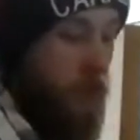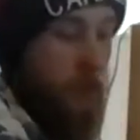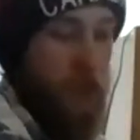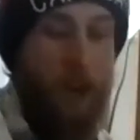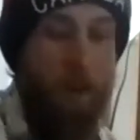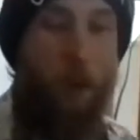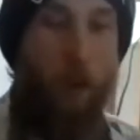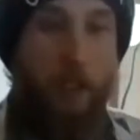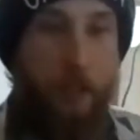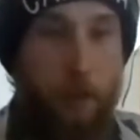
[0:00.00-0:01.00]
I'm
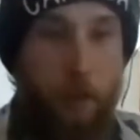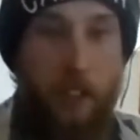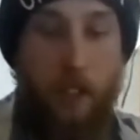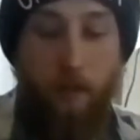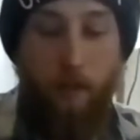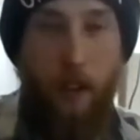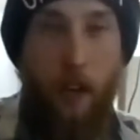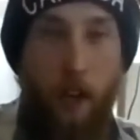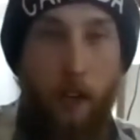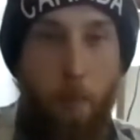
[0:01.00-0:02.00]
going to leave
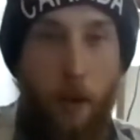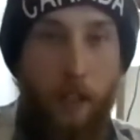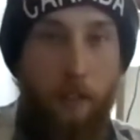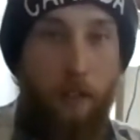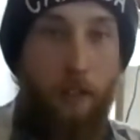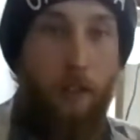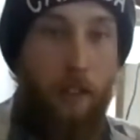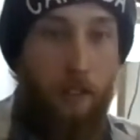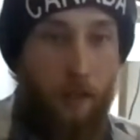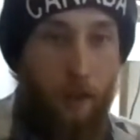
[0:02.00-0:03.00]
my newly
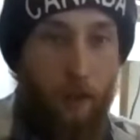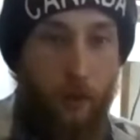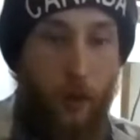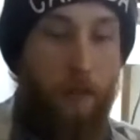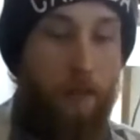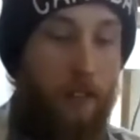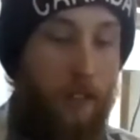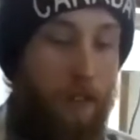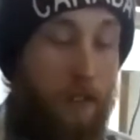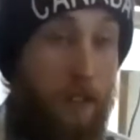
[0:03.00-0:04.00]
sowed tray of
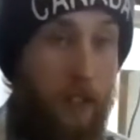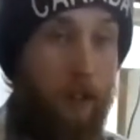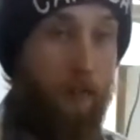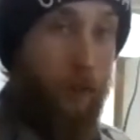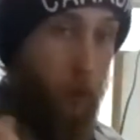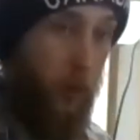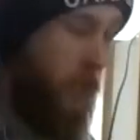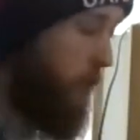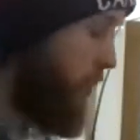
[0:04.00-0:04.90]
seeds in here for a week,